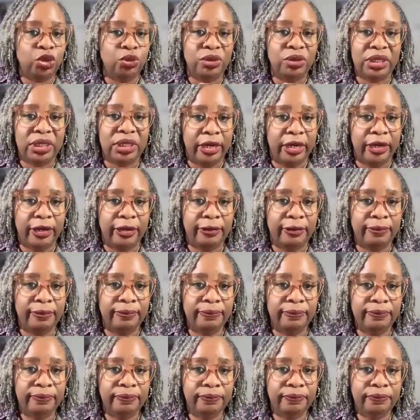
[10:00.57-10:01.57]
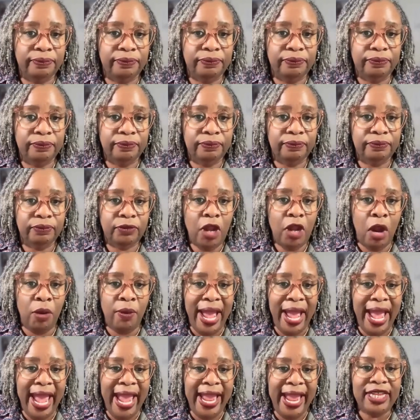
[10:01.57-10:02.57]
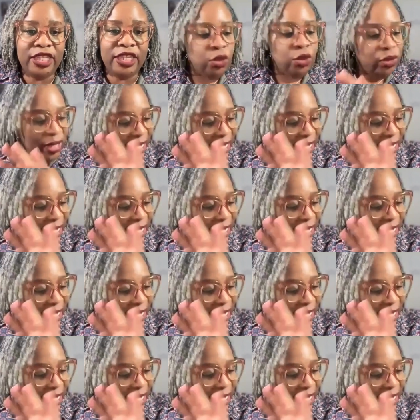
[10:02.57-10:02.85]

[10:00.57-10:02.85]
you stuck. All right. So